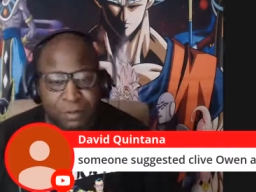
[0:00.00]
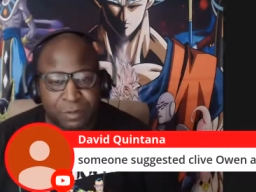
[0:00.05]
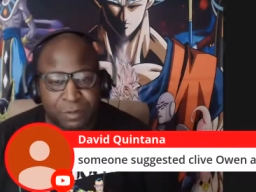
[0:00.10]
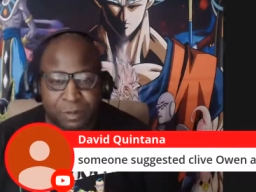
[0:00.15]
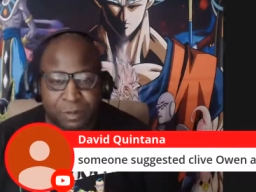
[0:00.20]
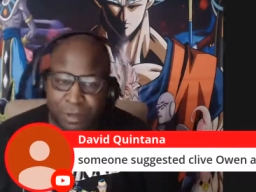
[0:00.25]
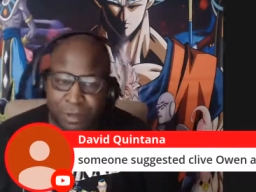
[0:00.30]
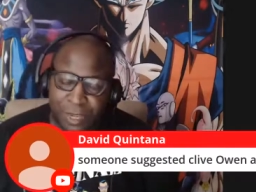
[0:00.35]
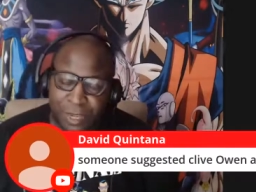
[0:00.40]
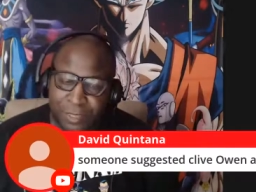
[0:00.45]

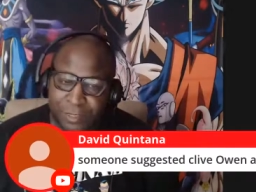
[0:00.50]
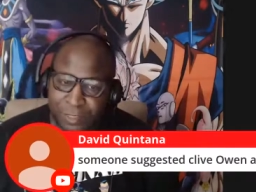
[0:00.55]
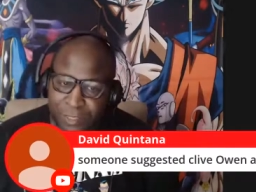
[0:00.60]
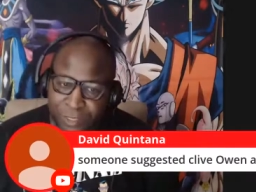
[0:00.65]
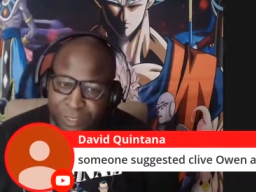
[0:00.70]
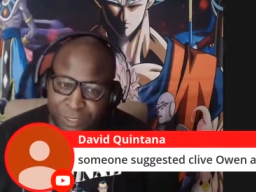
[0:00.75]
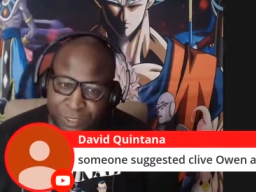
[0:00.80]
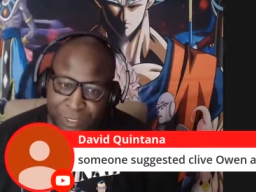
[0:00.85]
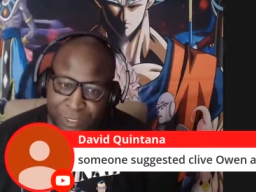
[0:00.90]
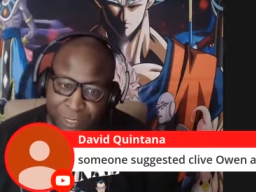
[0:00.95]
I said, this
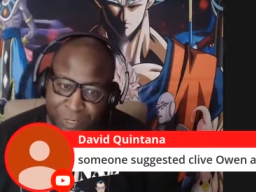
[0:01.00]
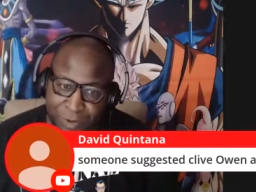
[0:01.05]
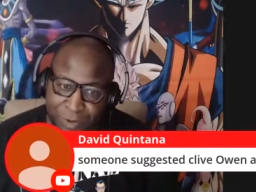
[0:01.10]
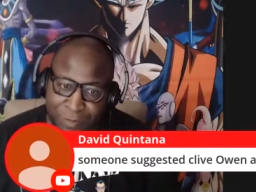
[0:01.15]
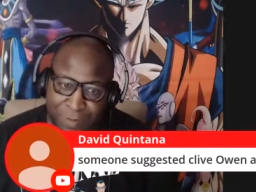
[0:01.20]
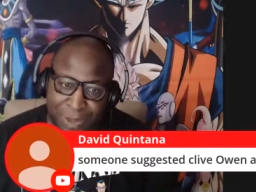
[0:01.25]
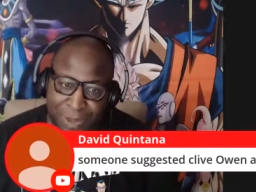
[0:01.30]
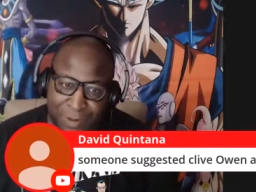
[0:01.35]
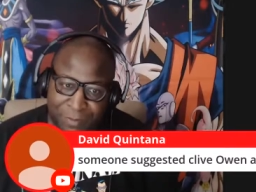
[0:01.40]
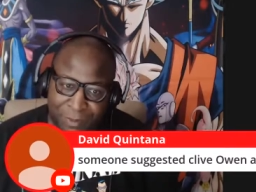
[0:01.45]
shit here gonna
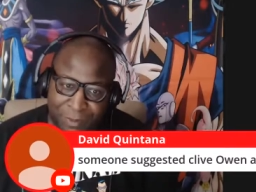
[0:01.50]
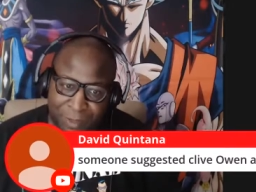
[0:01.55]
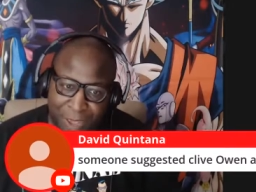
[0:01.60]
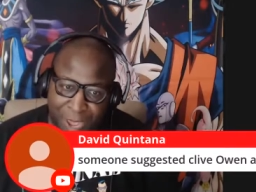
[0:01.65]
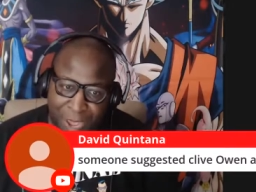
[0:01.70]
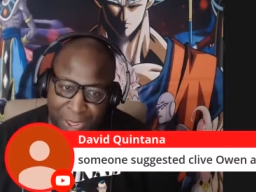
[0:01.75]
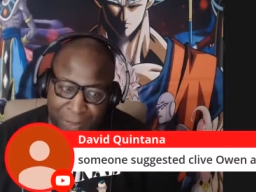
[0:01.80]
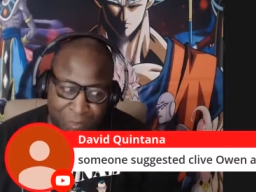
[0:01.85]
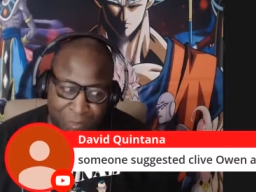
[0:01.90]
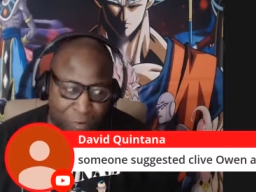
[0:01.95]
about to be
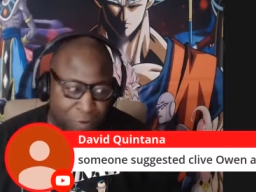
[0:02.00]
hot, boy.